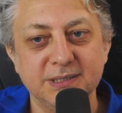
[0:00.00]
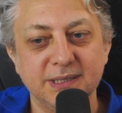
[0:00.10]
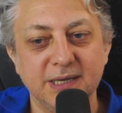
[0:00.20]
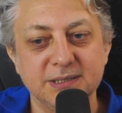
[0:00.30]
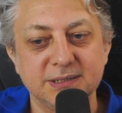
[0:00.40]

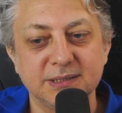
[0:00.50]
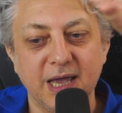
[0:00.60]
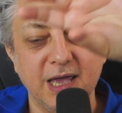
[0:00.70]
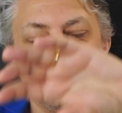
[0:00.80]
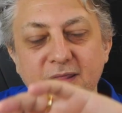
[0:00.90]
tests
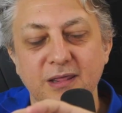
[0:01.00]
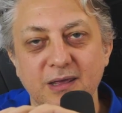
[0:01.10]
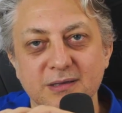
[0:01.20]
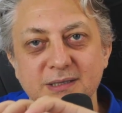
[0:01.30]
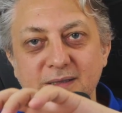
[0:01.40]
and
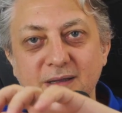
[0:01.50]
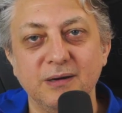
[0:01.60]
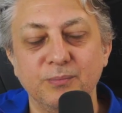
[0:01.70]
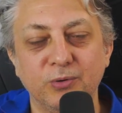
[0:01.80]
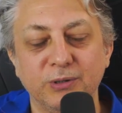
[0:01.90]
things that are
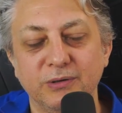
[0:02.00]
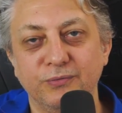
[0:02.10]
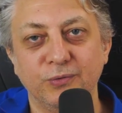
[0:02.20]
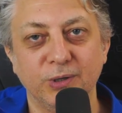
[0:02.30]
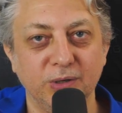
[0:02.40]
important
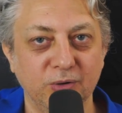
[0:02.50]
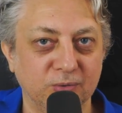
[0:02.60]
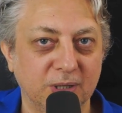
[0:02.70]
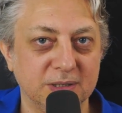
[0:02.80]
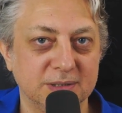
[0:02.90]
for the new
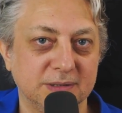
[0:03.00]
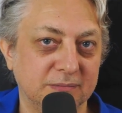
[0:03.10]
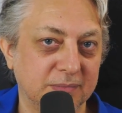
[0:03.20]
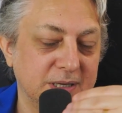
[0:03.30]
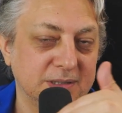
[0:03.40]
test,
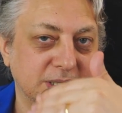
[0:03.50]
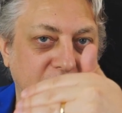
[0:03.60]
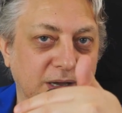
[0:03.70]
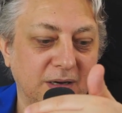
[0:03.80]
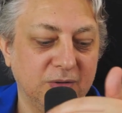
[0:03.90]
things that
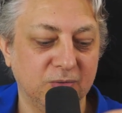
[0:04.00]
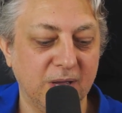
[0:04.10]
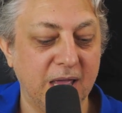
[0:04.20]
I need to add.